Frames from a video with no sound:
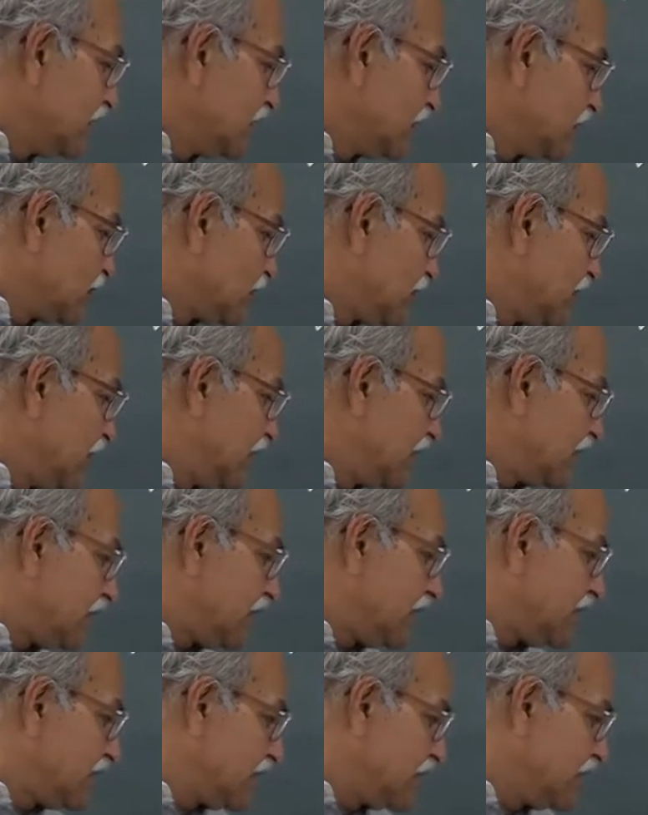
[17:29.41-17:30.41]
So, here
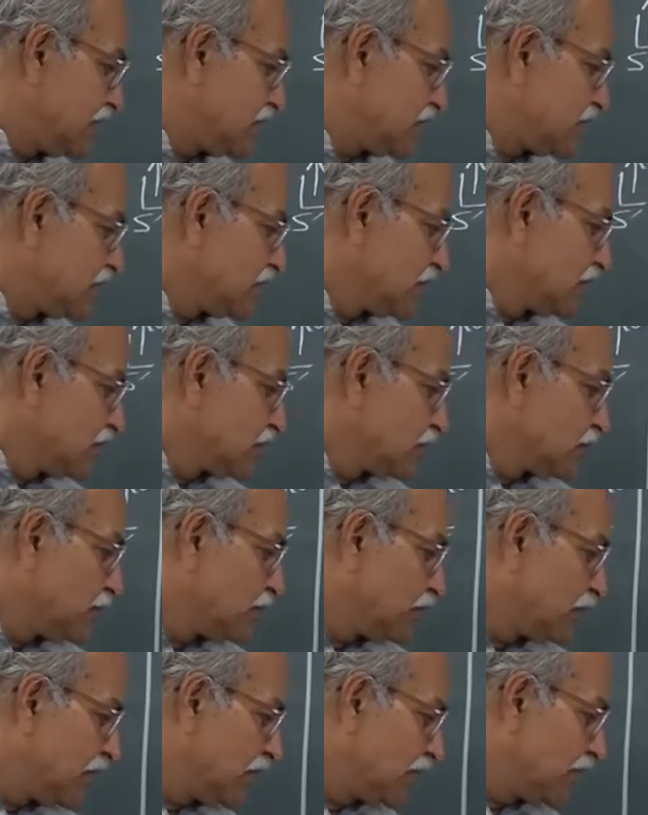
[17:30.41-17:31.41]
it is, so
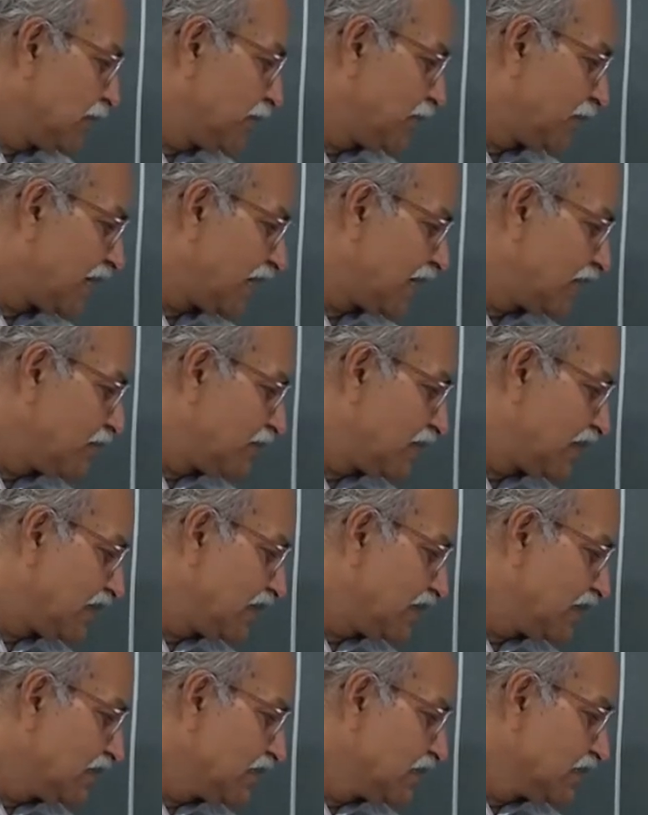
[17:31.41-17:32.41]
multiplied
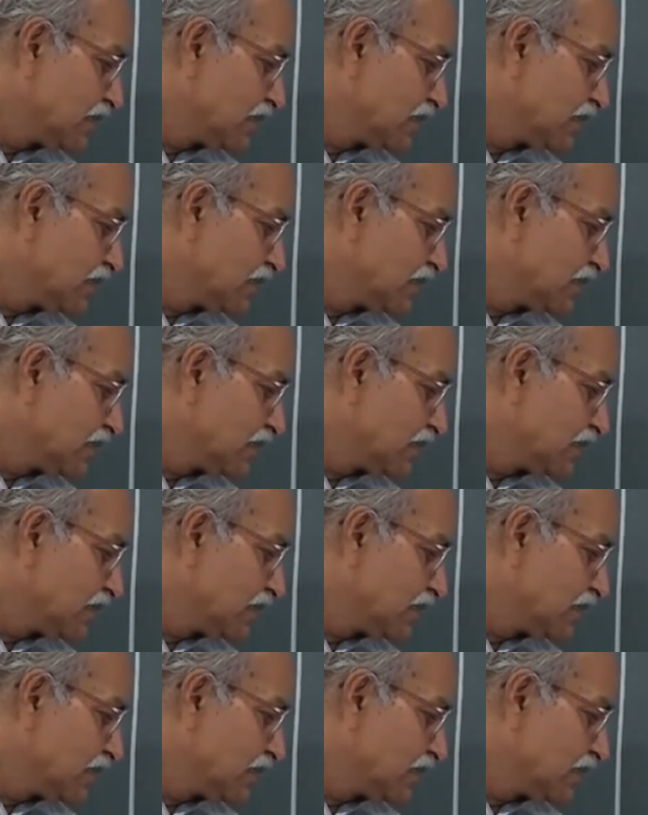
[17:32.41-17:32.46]
by